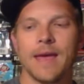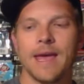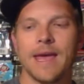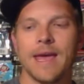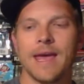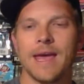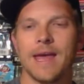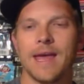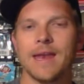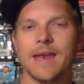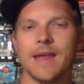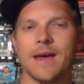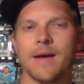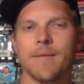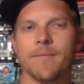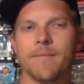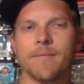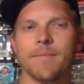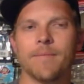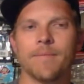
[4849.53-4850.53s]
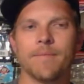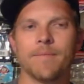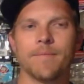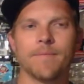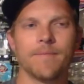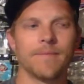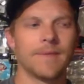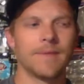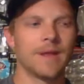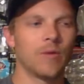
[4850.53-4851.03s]
And um,
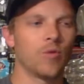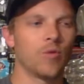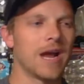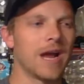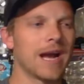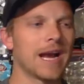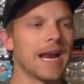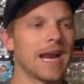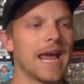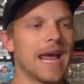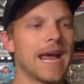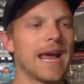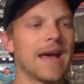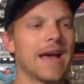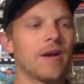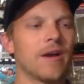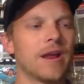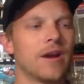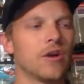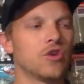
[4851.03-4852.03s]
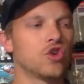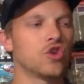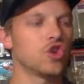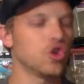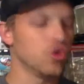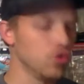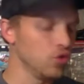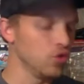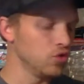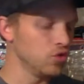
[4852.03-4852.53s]
and we're not going to hang out here
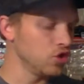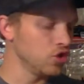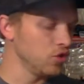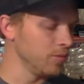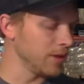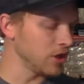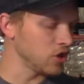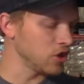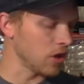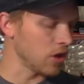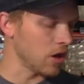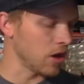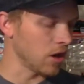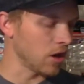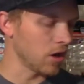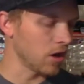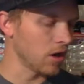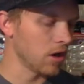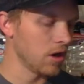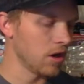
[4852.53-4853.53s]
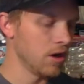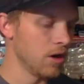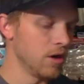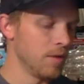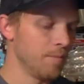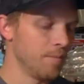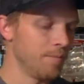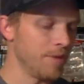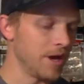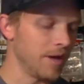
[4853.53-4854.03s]
too too much longer
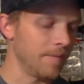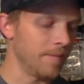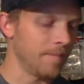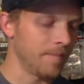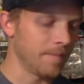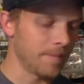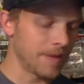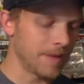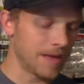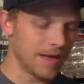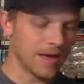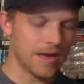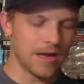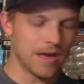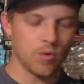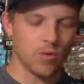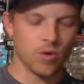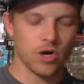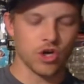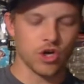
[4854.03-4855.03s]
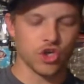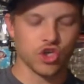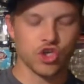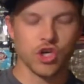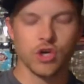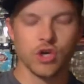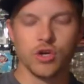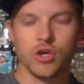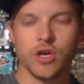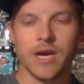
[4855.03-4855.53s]
but i want to
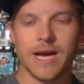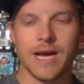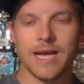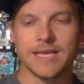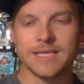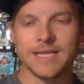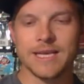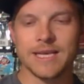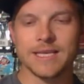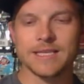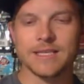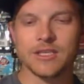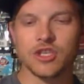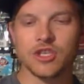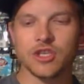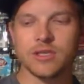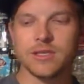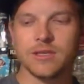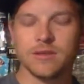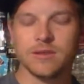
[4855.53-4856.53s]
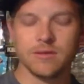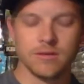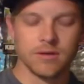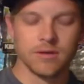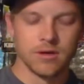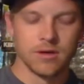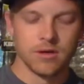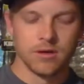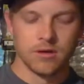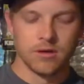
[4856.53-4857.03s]
show you guys this just
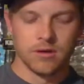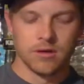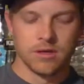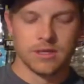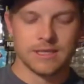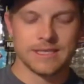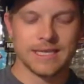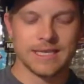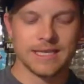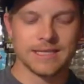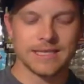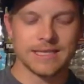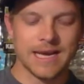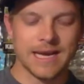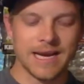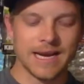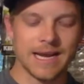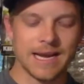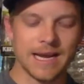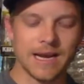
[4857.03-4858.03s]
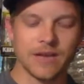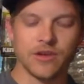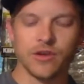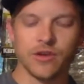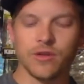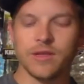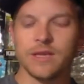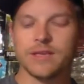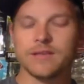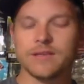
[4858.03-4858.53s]
since i got to
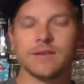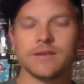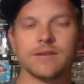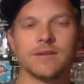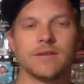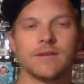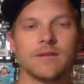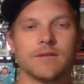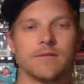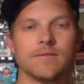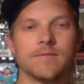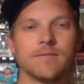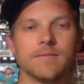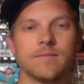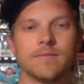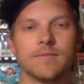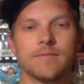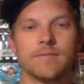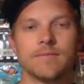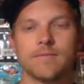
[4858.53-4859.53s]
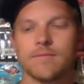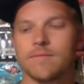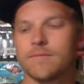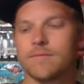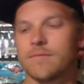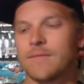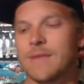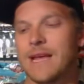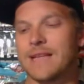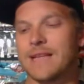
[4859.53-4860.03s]
do this
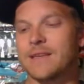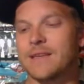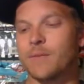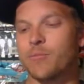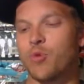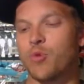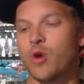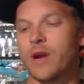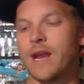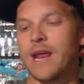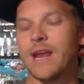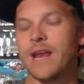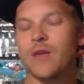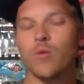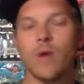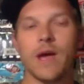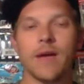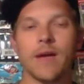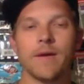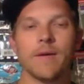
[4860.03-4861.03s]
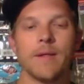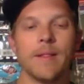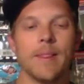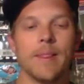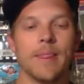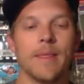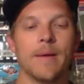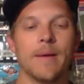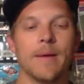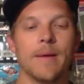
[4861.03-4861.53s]
at some point anyway
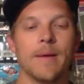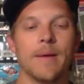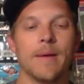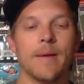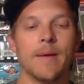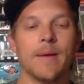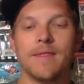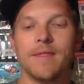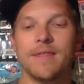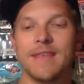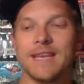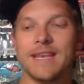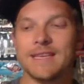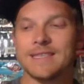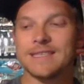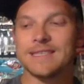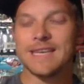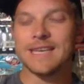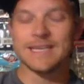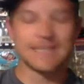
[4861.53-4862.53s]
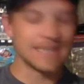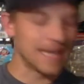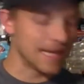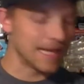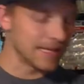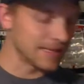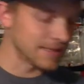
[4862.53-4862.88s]
but these six